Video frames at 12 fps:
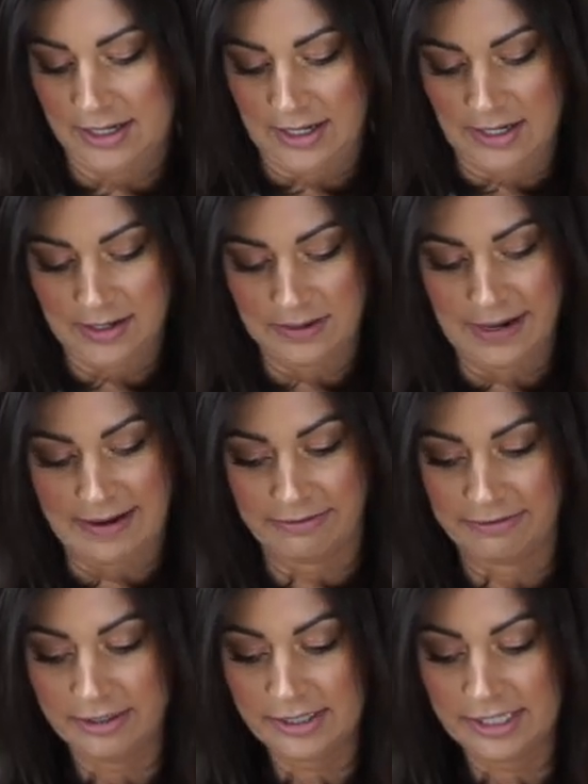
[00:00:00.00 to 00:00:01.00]
All right,
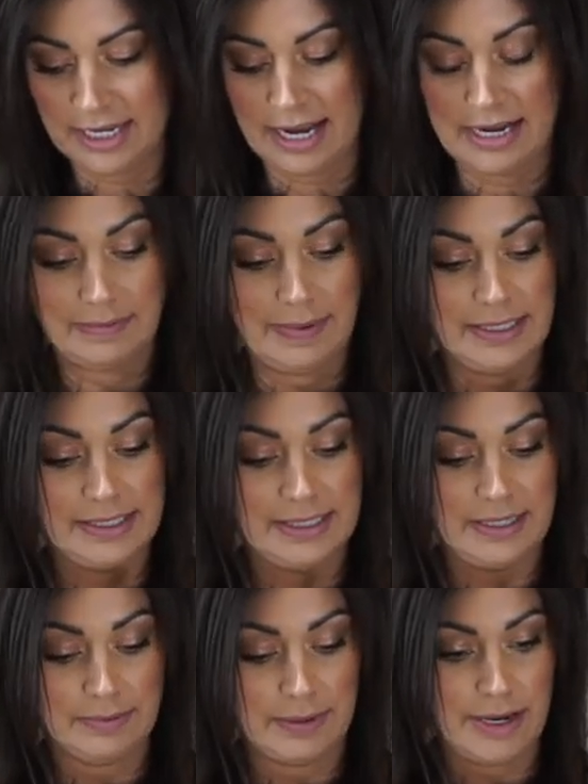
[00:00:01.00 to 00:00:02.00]
first item I
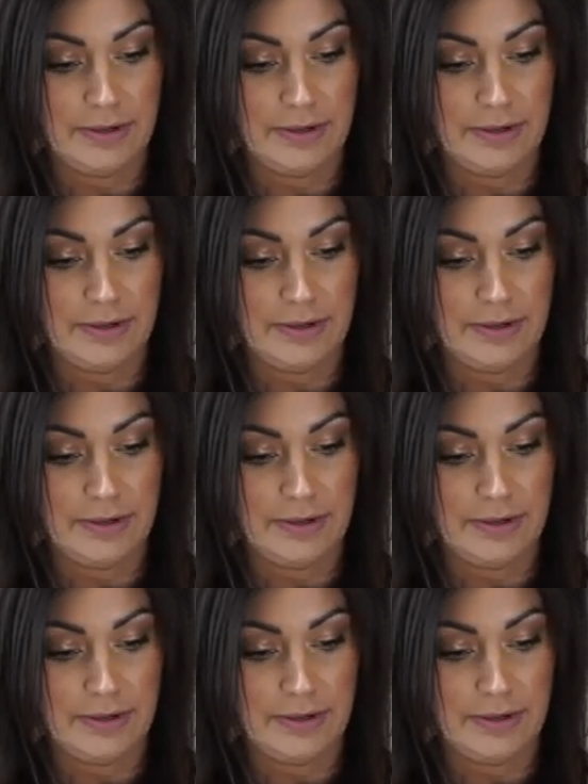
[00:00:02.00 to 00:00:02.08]
see right